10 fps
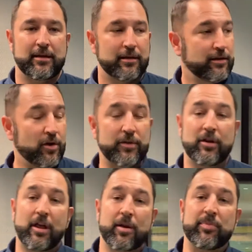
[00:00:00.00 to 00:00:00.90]
You know, there are a
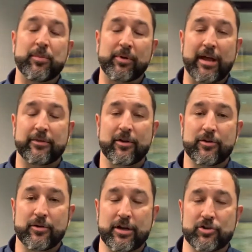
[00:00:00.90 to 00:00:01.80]
lot of people out there
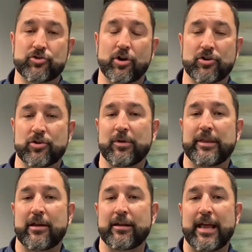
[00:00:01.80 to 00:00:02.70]
doing construction
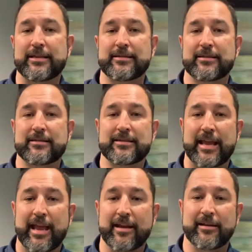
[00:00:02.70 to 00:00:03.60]
without a license,
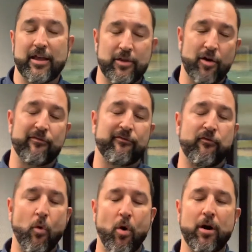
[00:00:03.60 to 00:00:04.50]
and there are
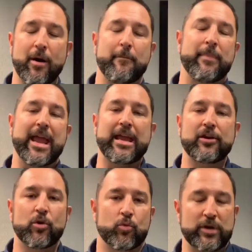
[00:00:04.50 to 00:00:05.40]
four
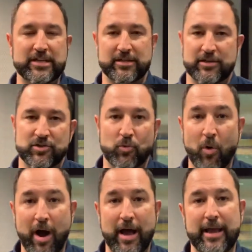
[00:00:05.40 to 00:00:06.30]
main reasons
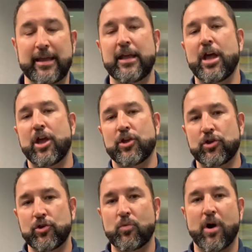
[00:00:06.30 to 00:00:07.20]
why
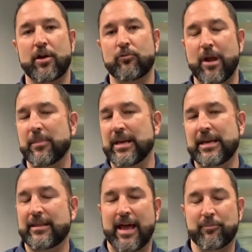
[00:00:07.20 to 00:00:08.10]
you want to
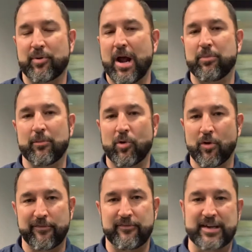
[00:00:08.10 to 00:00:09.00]
remedy that problem
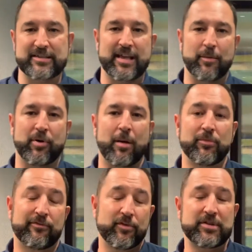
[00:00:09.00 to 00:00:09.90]
or fix that problem.
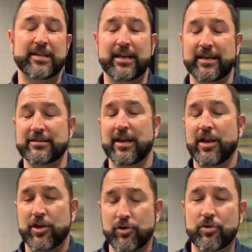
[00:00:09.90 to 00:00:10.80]
The first thing is
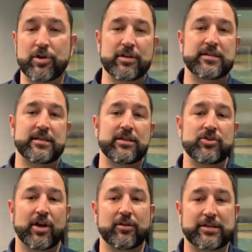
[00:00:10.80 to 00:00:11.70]
you could see
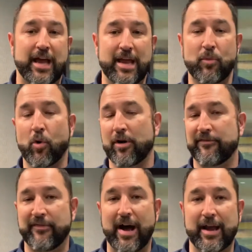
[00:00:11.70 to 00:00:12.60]
jail time or a
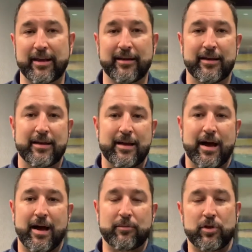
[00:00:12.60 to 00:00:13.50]
fine.
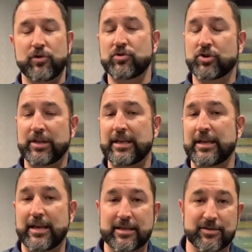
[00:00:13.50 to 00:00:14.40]
Usually
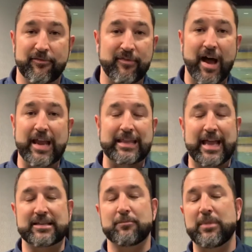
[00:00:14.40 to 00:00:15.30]
it's a fine,
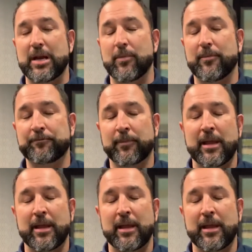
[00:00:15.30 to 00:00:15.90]
that's minimum,